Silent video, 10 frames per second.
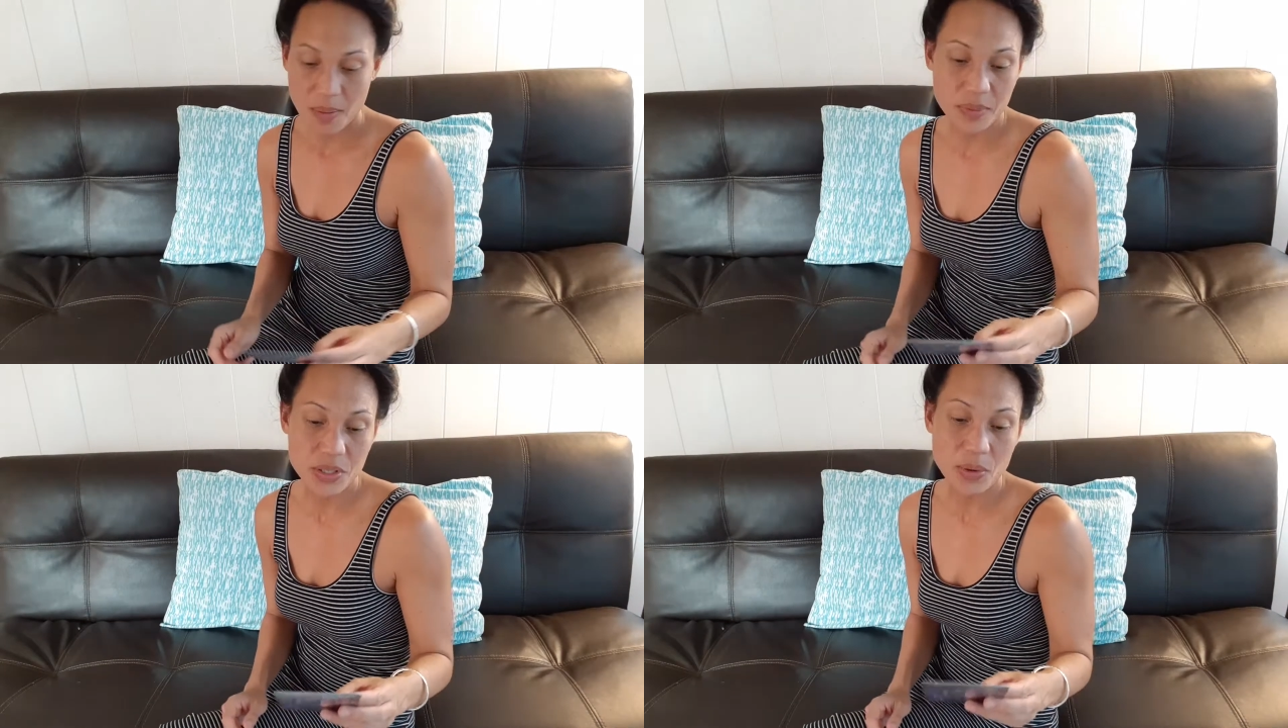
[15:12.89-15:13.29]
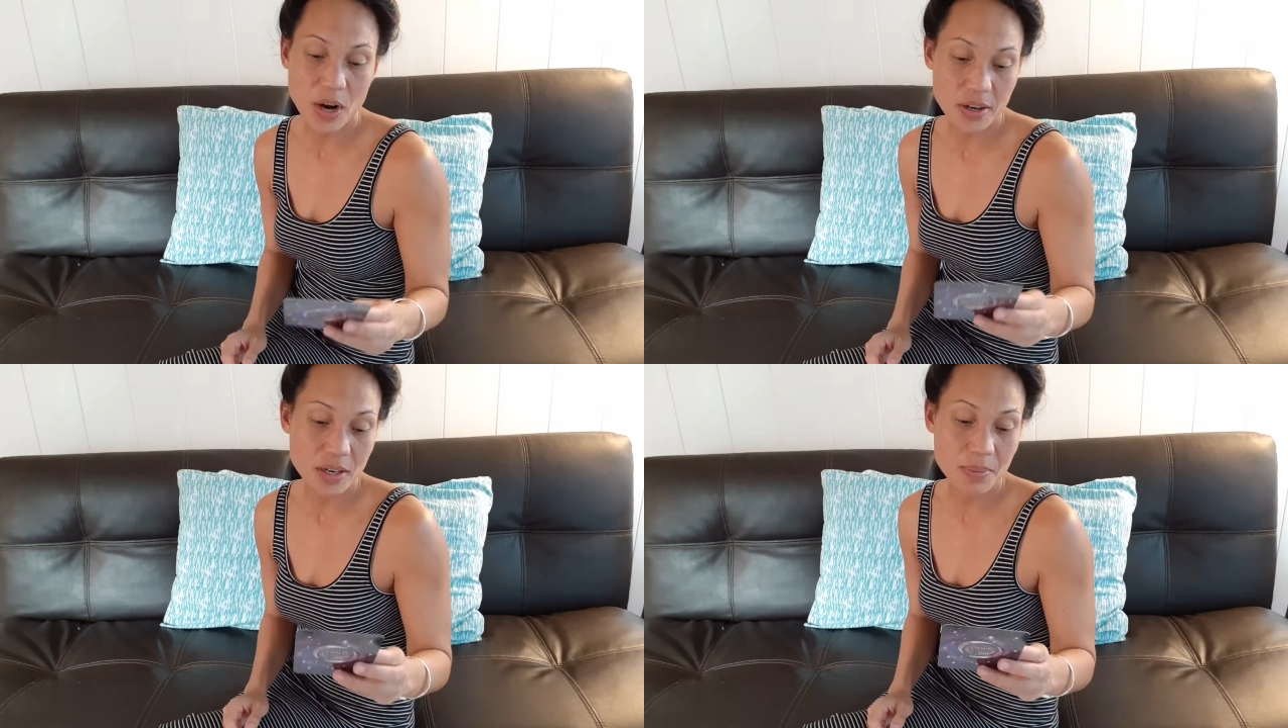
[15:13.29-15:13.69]
So
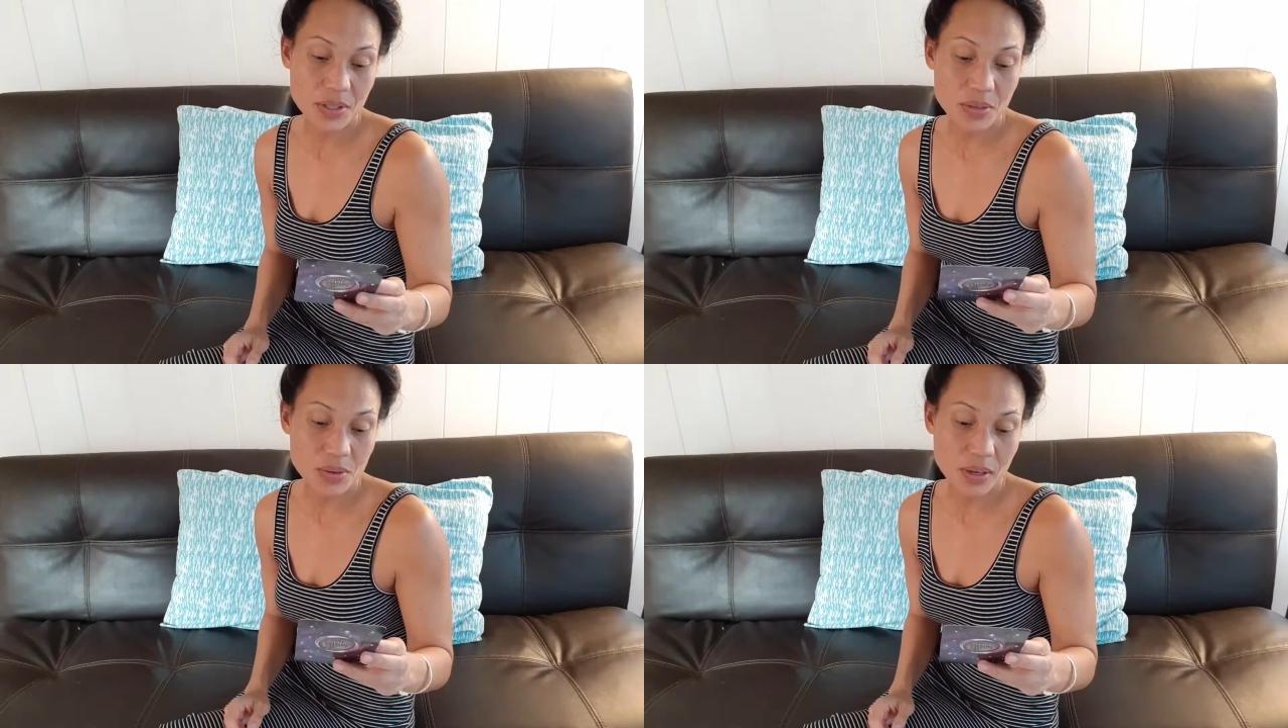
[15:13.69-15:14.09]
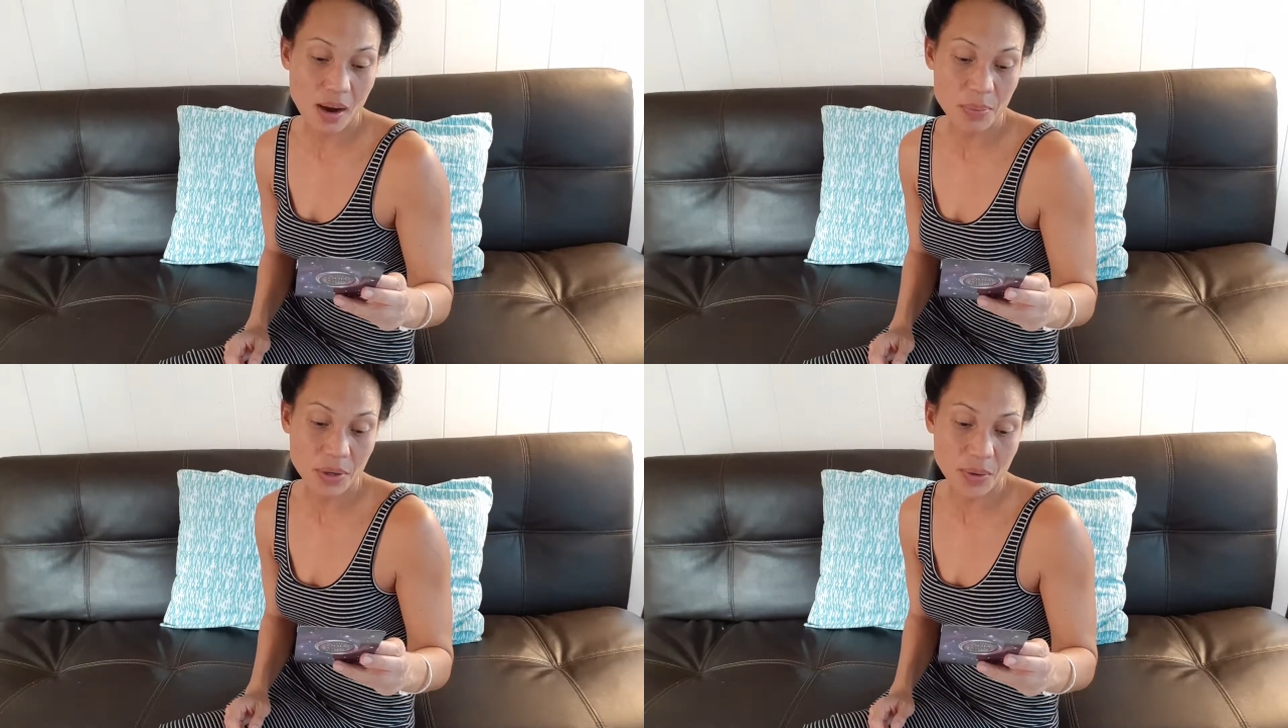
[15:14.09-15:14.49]
card number 2,
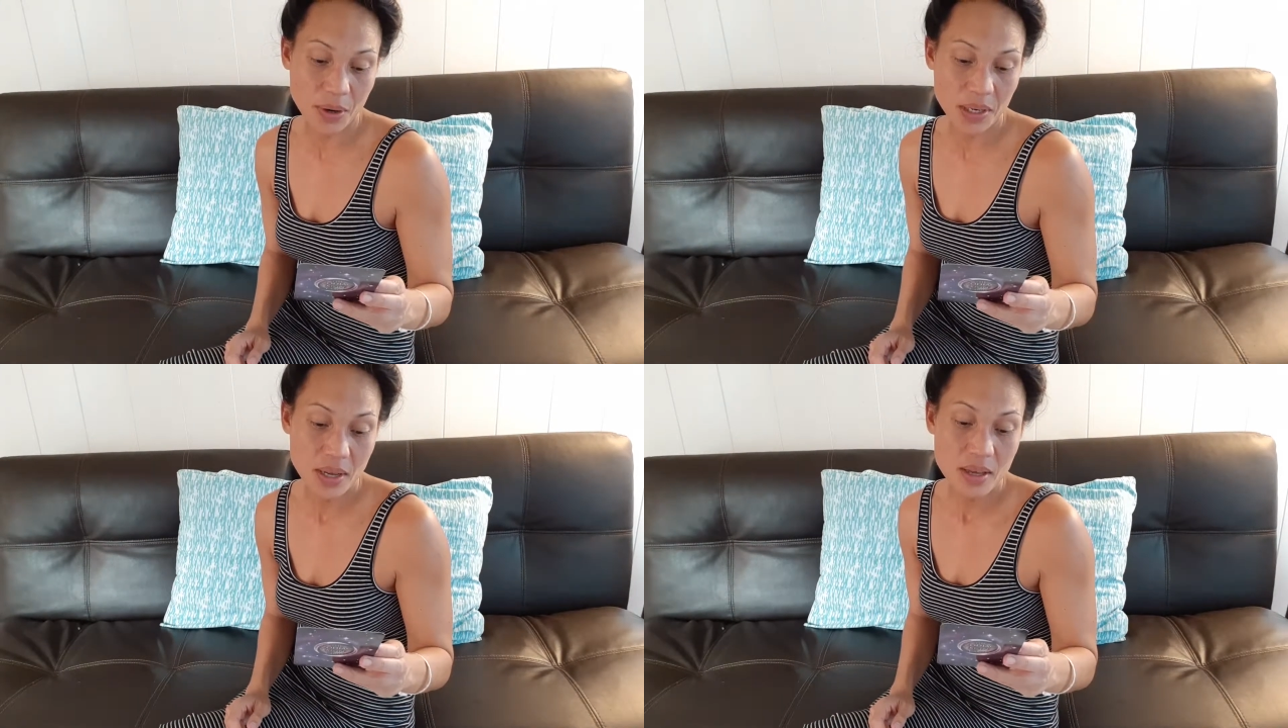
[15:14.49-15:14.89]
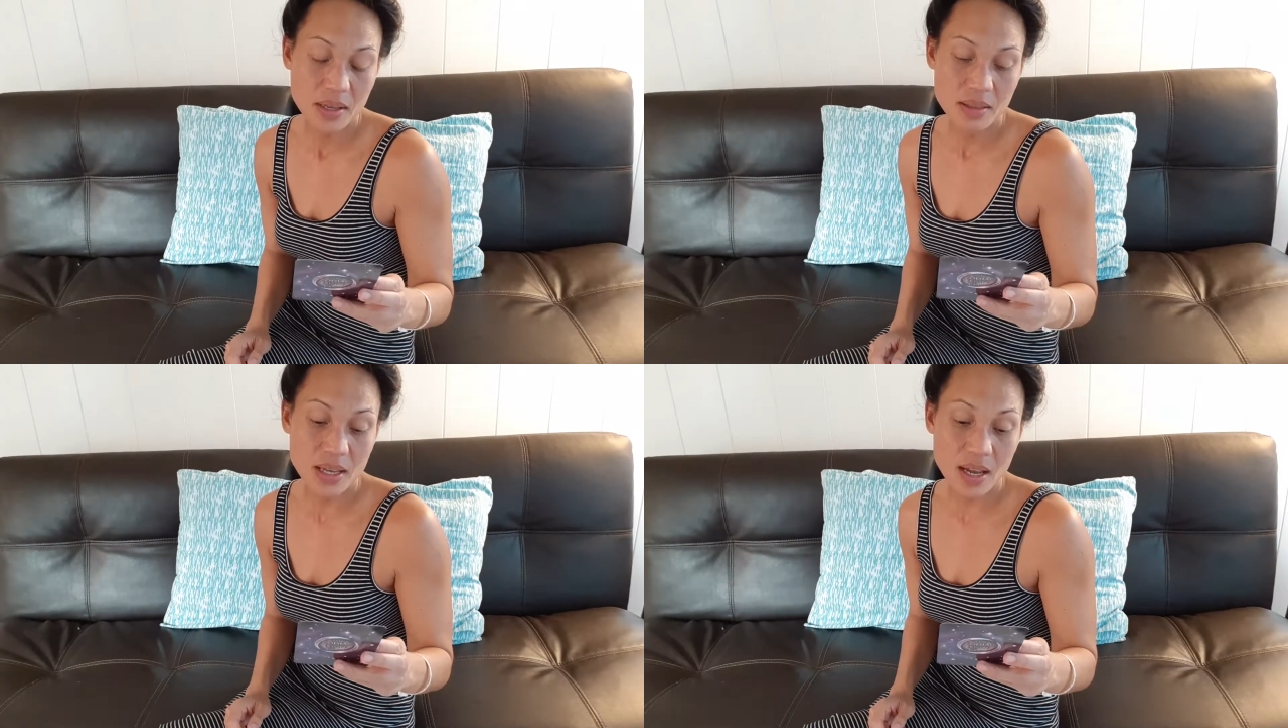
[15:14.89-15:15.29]
Capricorn.
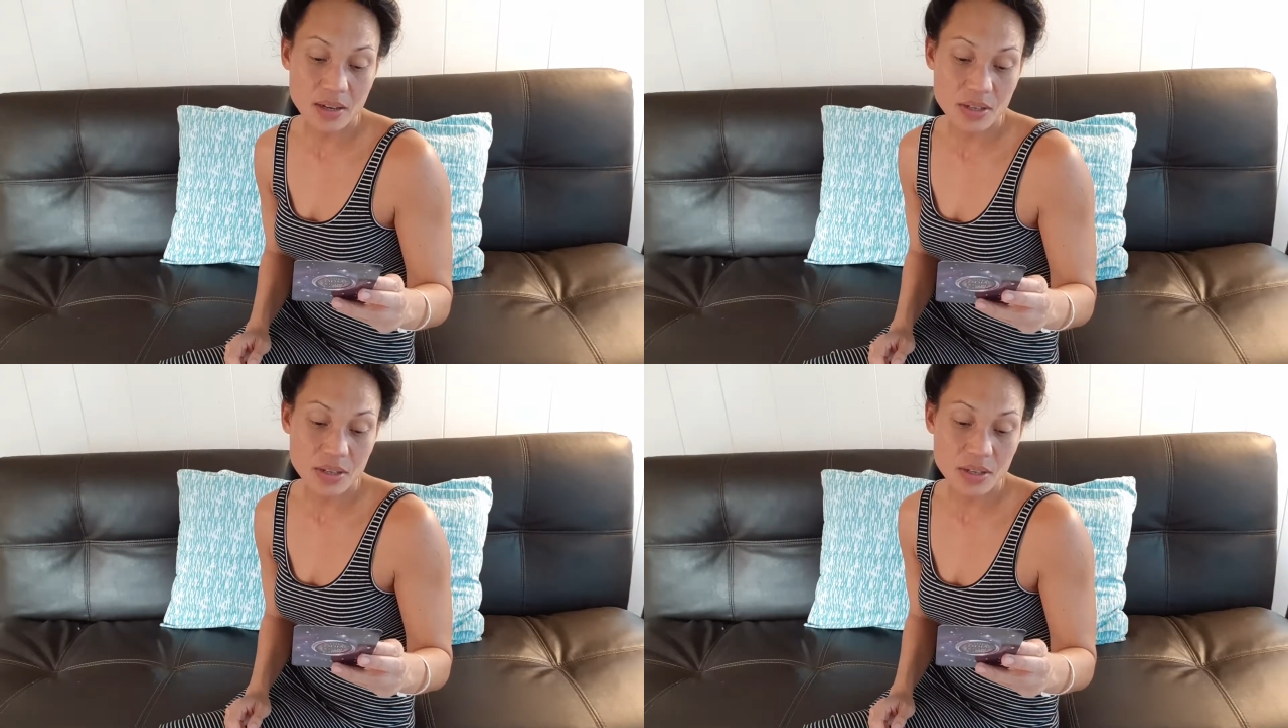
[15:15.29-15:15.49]
The